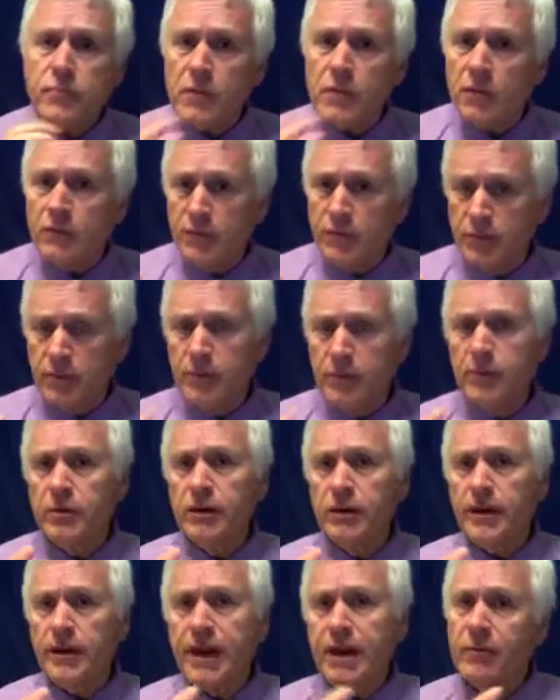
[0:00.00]
for the people
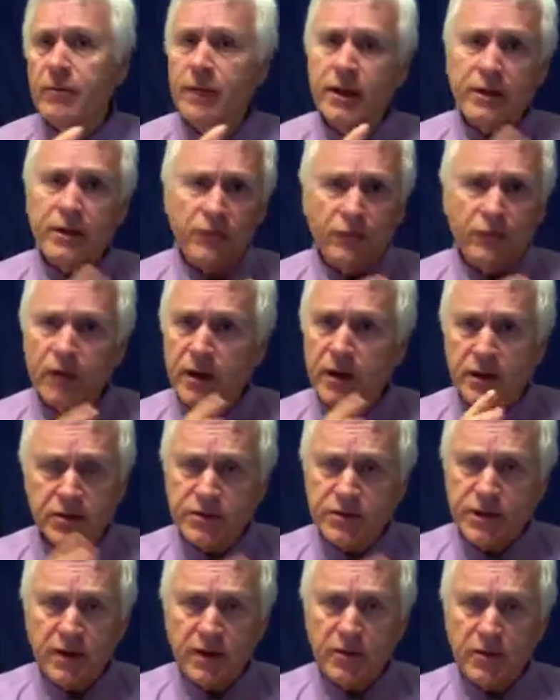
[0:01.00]
that can't make the
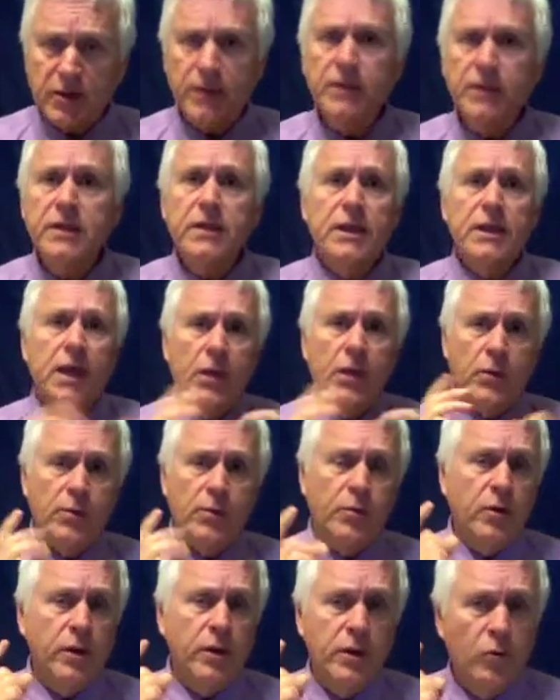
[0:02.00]
Friday-Saturday, and we
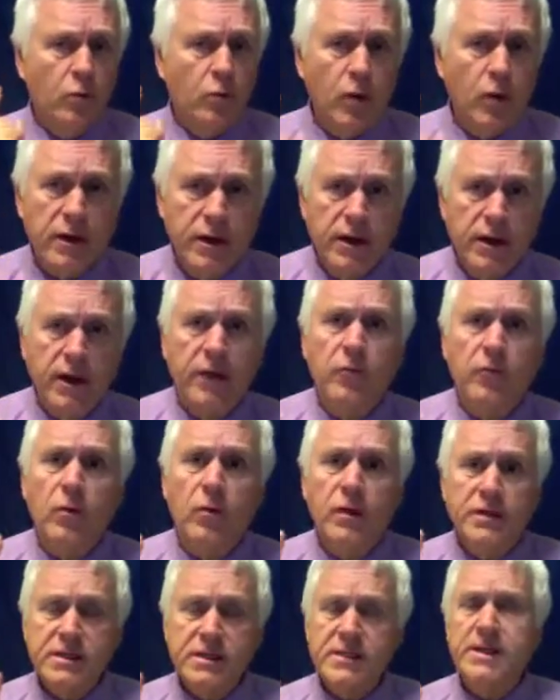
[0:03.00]
put in one day,
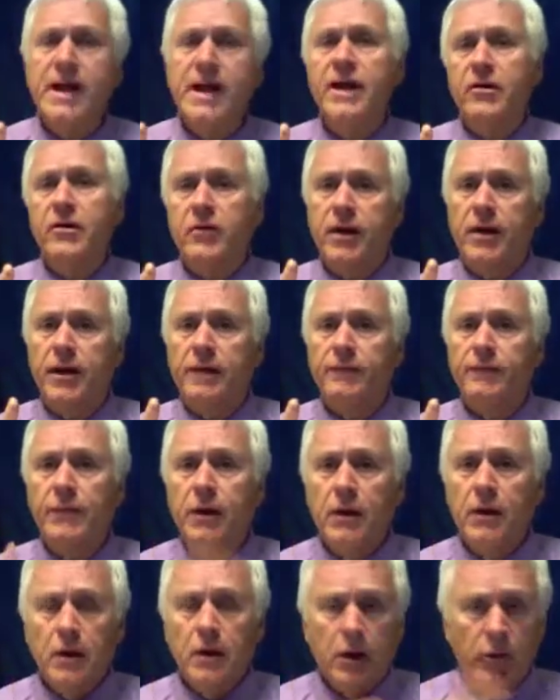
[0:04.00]
one Saturday,
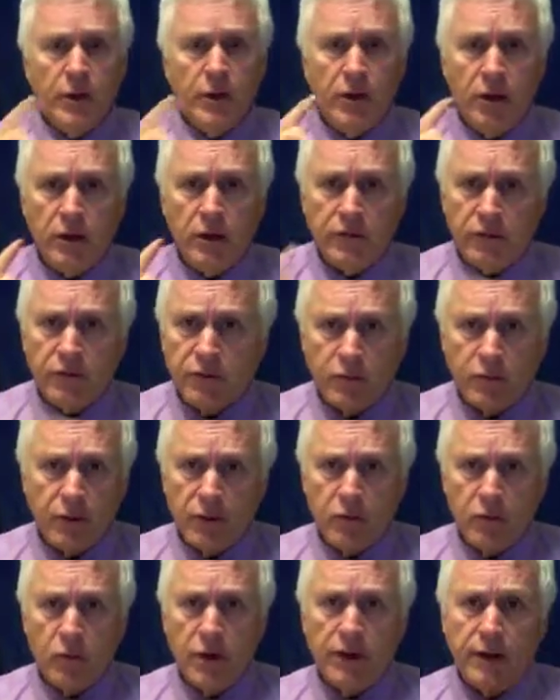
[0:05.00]
and we call it the
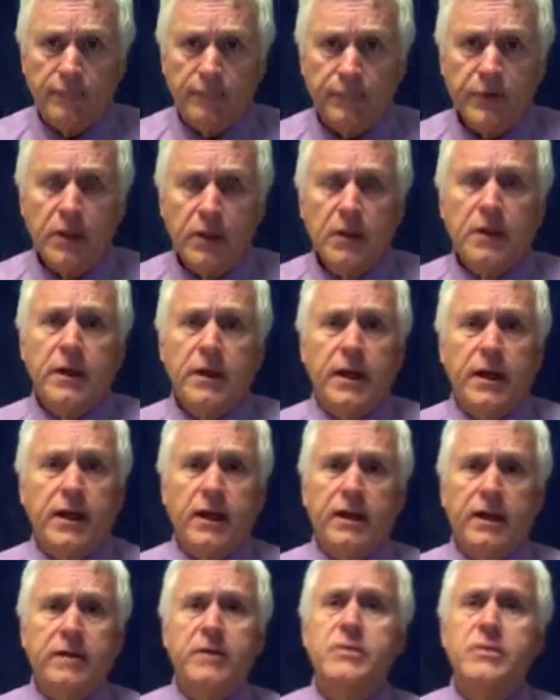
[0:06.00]
3-in-1. And
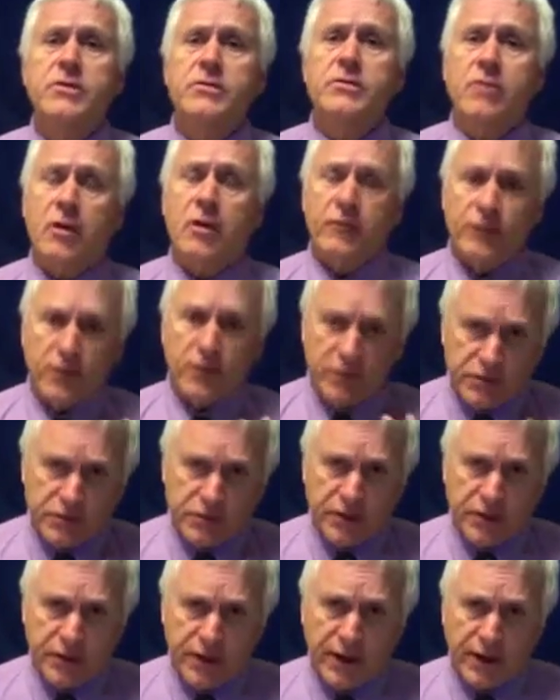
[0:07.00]
again, this is offered in
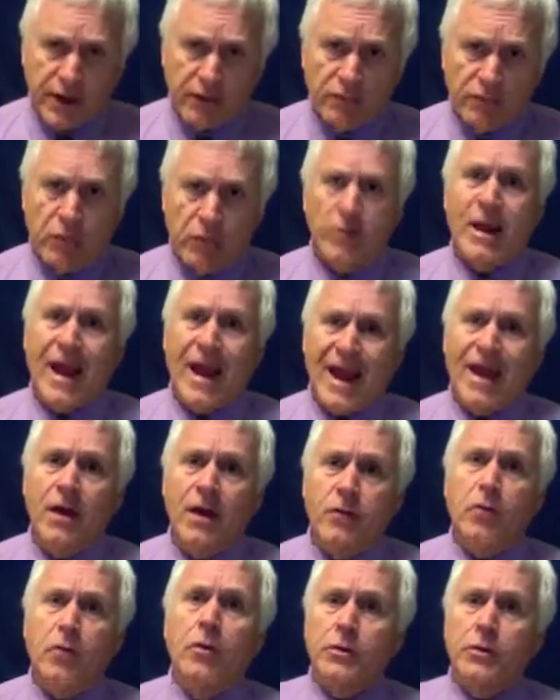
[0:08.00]
Southern California
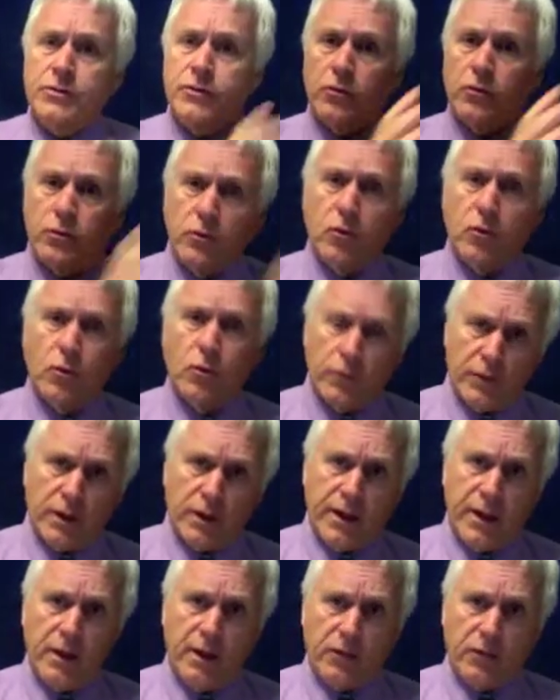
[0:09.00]
and also Northern
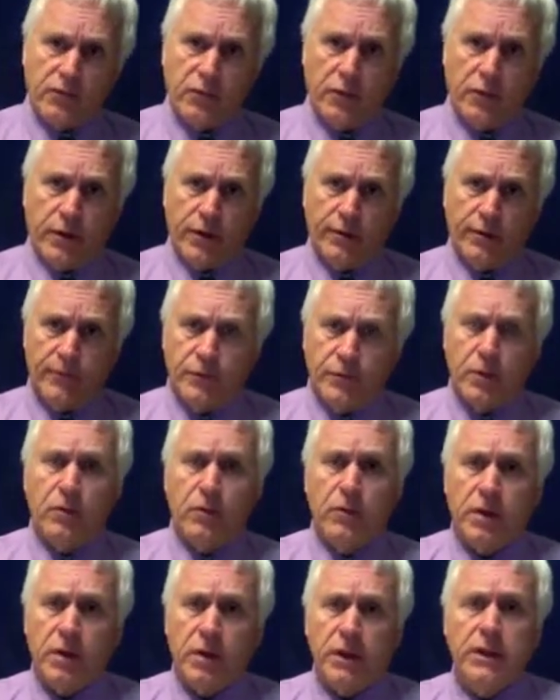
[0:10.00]
California,
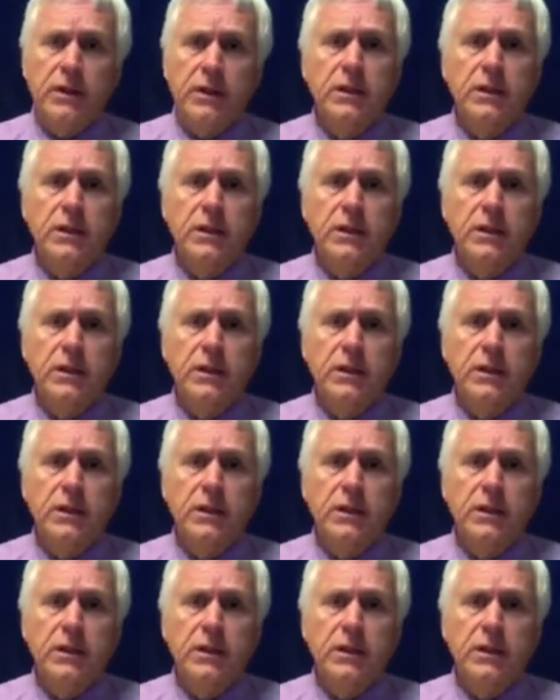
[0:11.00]
okay?